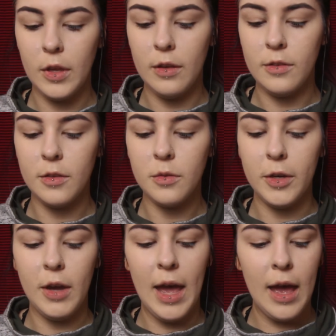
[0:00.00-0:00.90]
This looks
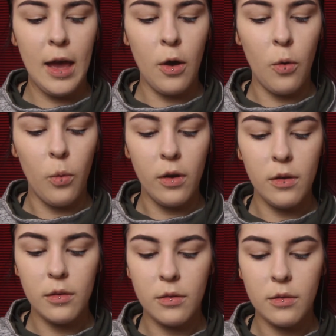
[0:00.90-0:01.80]
weird. Ow!
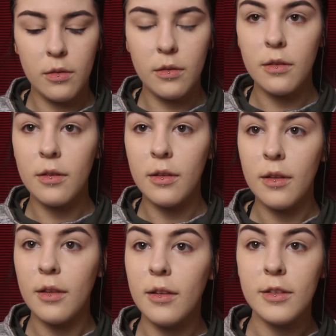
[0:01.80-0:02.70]

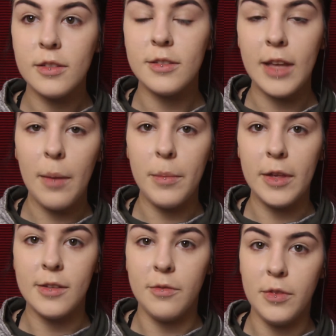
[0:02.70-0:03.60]
Stab
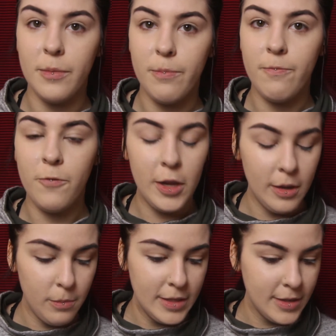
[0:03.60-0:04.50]
myself with a
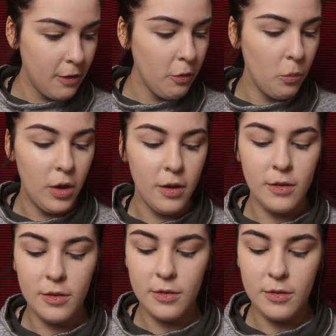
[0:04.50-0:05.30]
freaking mascara wand.